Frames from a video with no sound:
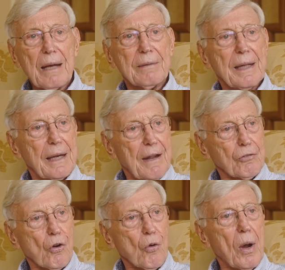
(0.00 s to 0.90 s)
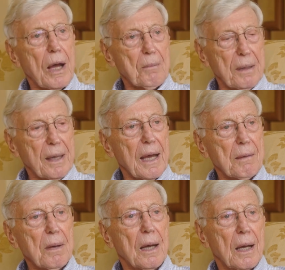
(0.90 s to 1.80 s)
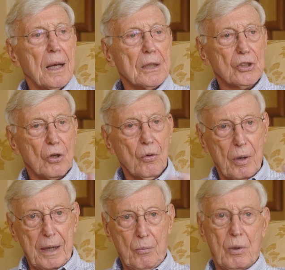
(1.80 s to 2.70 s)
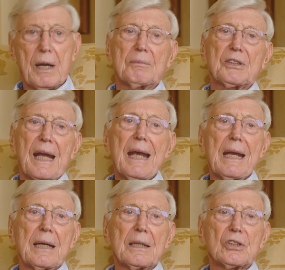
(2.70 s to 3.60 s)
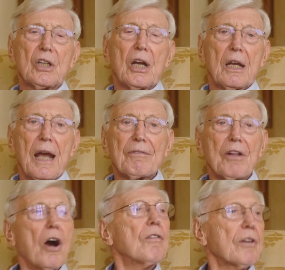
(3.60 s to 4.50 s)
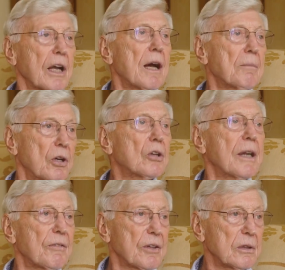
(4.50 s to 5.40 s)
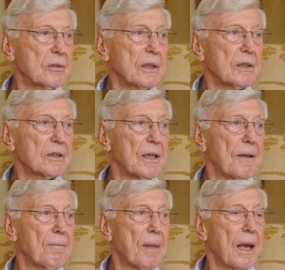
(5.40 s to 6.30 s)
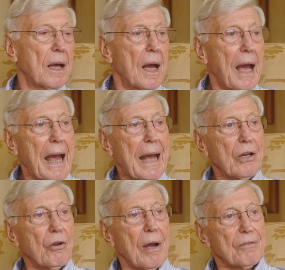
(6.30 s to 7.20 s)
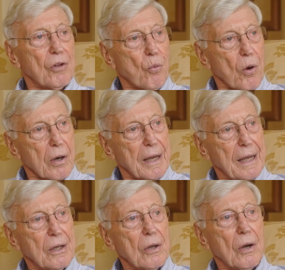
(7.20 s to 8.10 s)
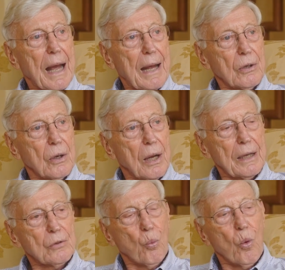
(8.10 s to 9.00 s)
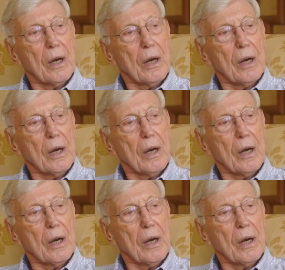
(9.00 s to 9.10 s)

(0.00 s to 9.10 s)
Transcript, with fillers: out, and then after a while it became, so what I'm saying is you have to overcome your difficulties. And you have to work at